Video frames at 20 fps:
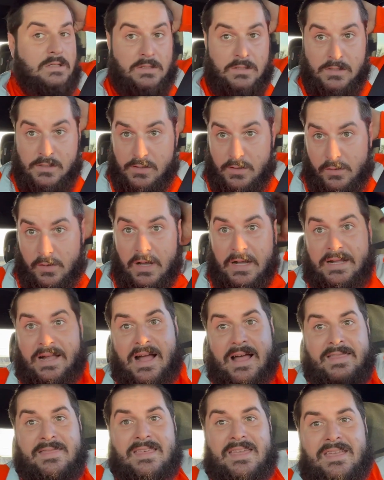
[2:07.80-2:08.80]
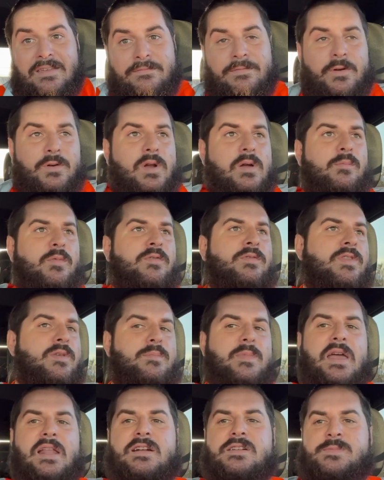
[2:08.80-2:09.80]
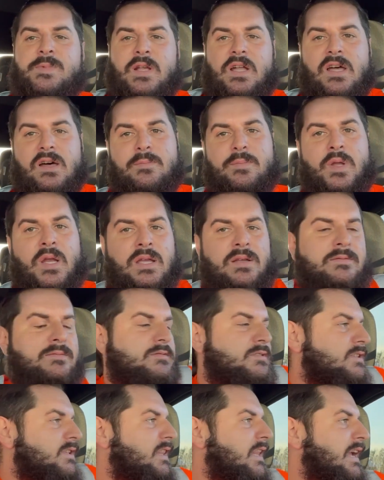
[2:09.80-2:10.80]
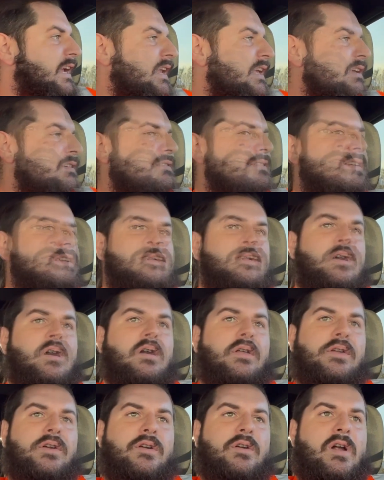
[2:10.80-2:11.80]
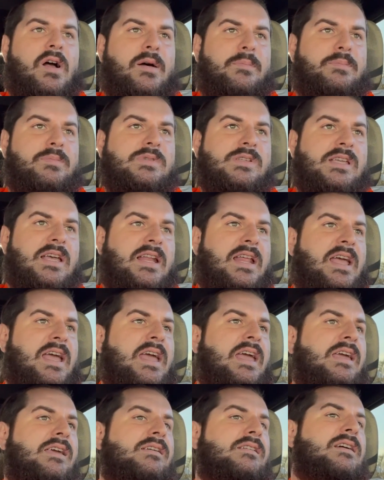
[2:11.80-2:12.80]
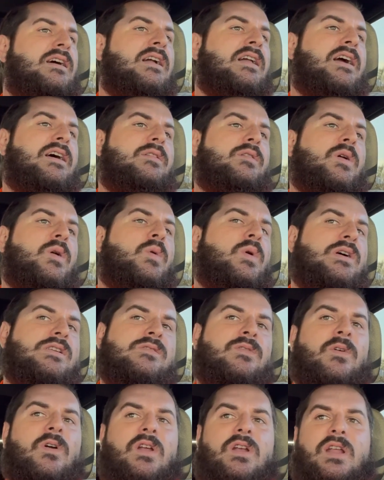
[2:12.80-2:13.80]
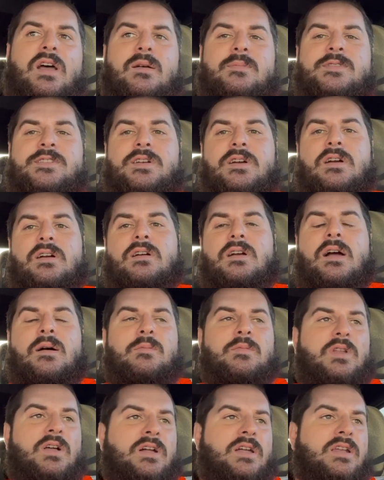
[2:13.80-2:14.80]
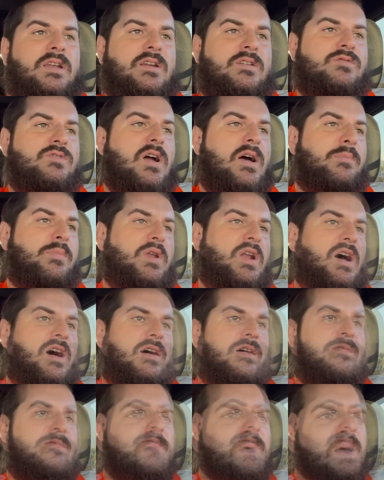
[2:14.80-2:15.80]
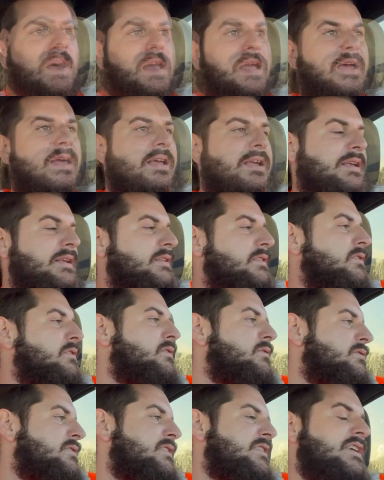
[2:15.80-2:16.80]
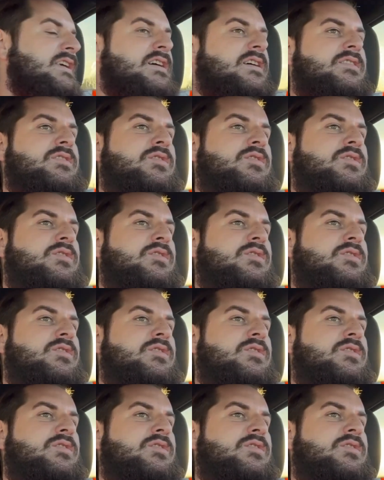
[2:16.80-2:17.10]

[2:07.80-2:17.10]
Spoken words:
So I got the phone number for the management company. There's a lady. Called her up, said, hey, I got a request for a dumpster. I'm looking to drop it off. I see on